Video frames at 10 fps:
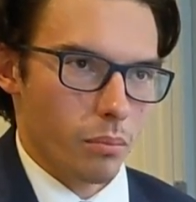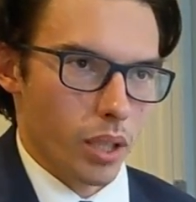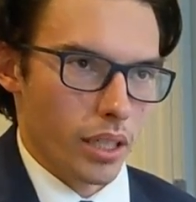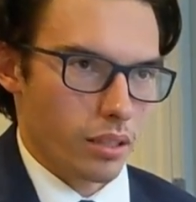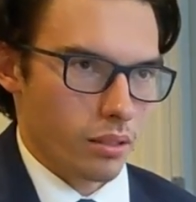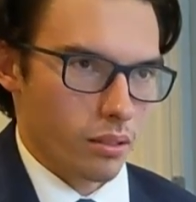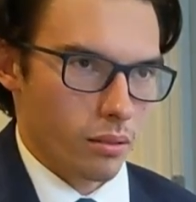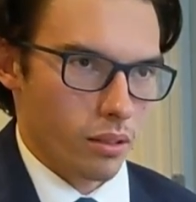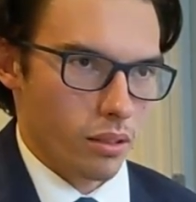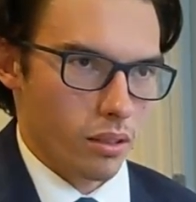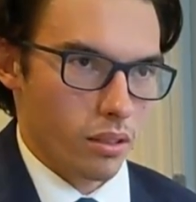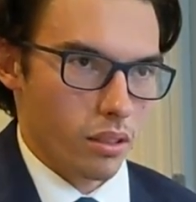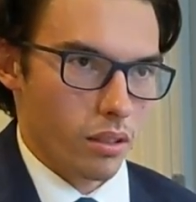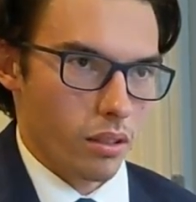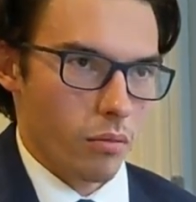But
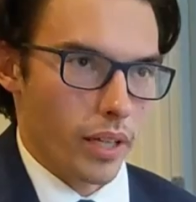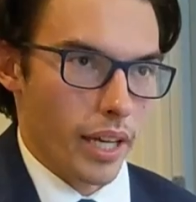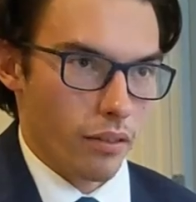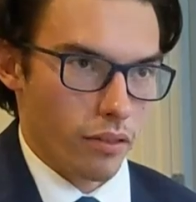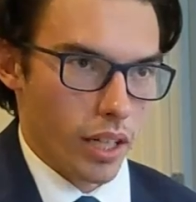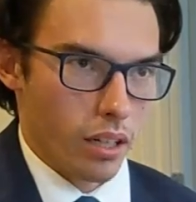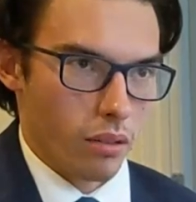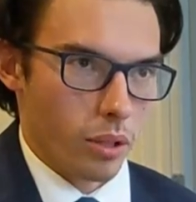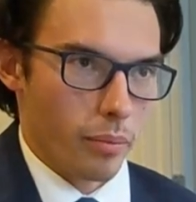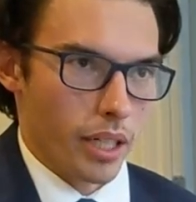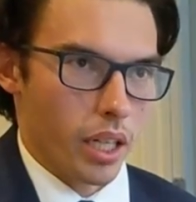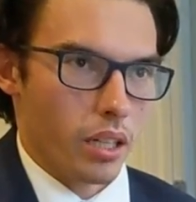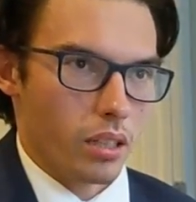we had a fire. We were making